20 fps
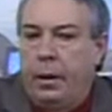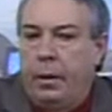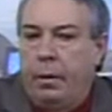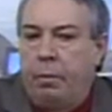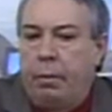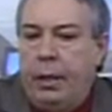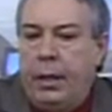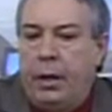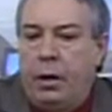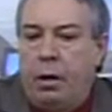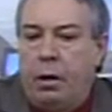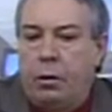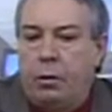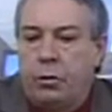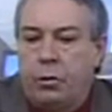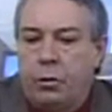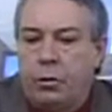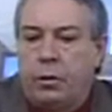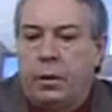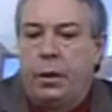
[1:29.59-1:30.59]

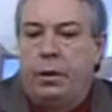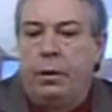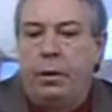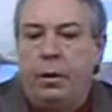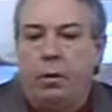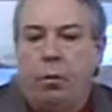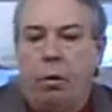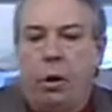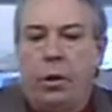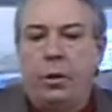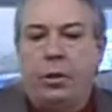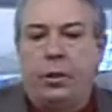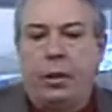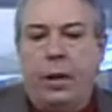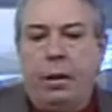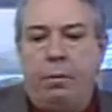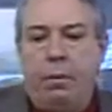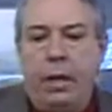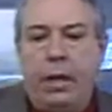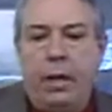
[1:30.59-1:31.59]
Because then what does
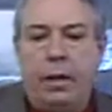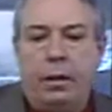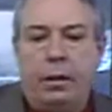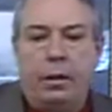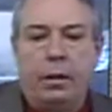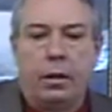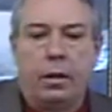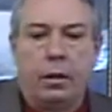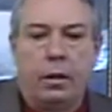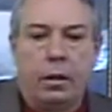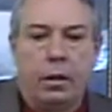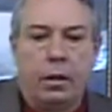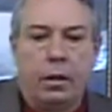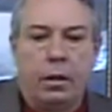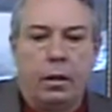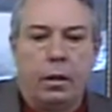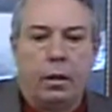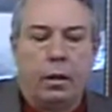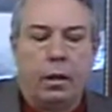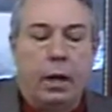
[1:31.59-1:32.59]
that mean?
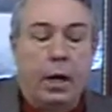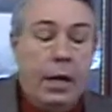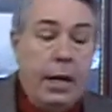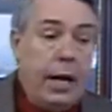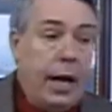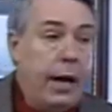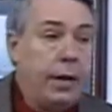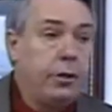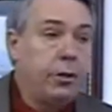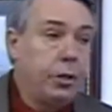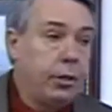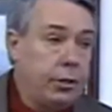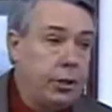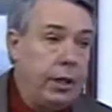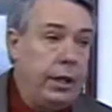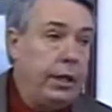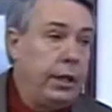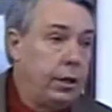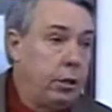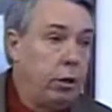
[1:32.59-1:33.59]
He has to
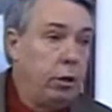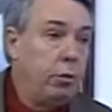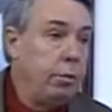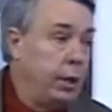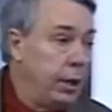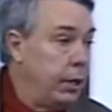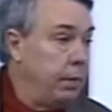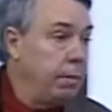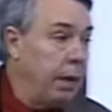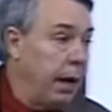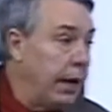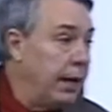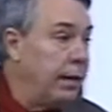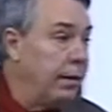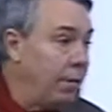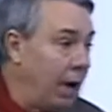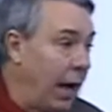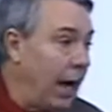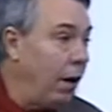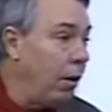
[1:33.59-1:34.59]
seek whom he may
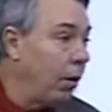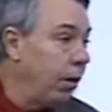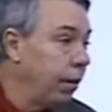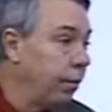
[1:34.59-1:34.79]
devour.